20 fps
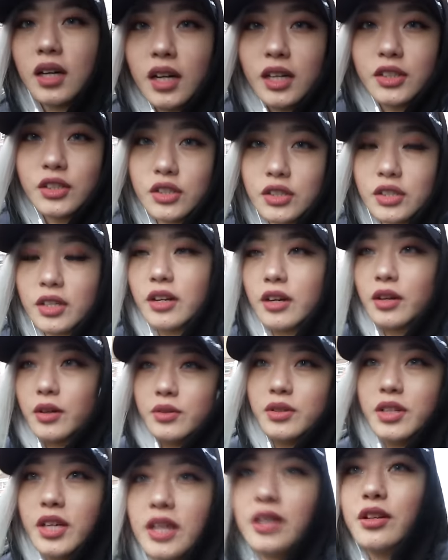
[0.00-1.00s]
I just got
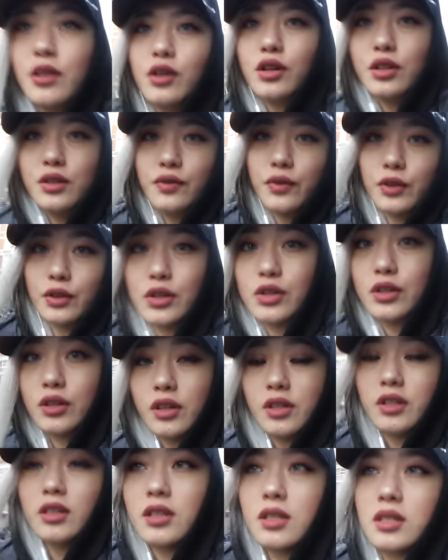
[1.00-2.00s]
out at Oxford
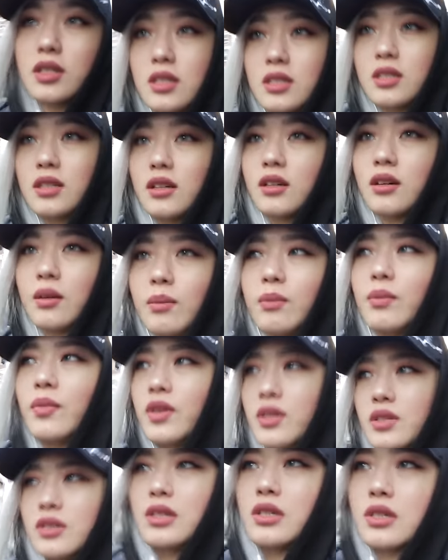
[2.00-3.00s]
Circus.
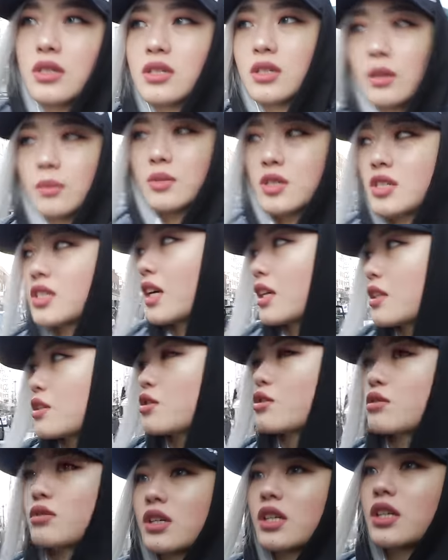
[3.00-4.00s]
This is some side
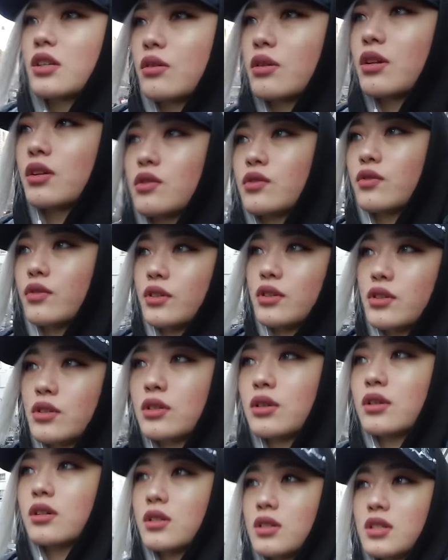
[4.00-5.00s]
street on Oxford
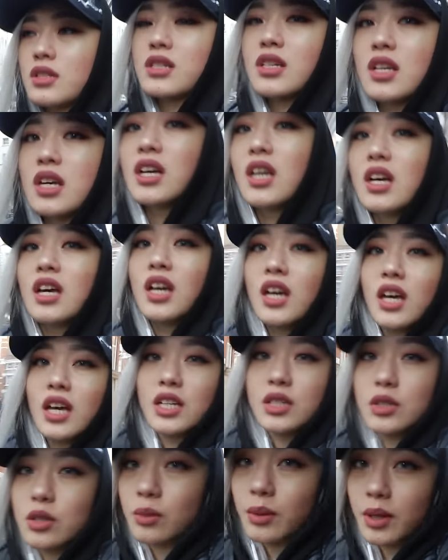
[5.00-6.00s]
Circus.
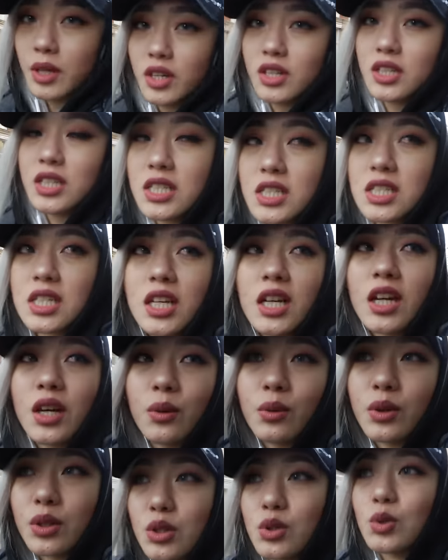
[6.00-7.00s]
And to be honest,
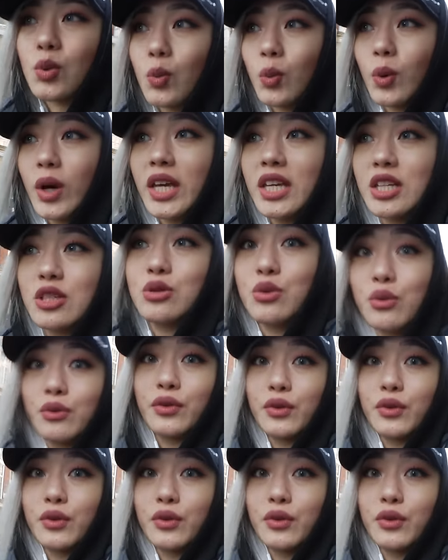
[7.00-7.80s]
it was way too